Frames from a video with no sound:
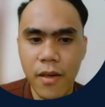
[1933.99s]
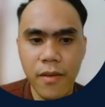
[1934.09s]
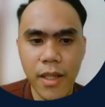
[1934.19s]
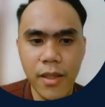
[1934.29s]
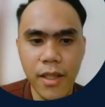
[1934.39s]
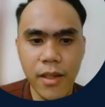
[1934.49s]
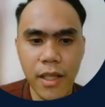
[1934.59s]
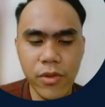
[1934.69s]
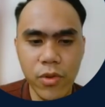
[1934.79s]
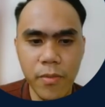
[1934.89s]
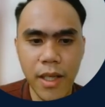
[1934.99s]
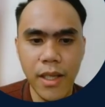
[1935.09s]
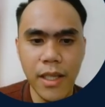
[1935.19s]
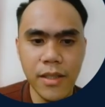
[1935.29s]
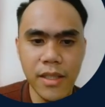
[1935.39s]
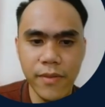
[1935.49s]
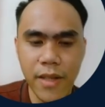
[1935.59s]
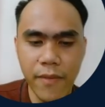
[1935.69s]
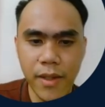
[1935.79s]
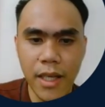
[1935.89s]
rather than assuming it's
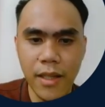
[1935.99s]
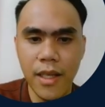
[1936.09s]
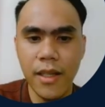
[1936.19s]
self-evident,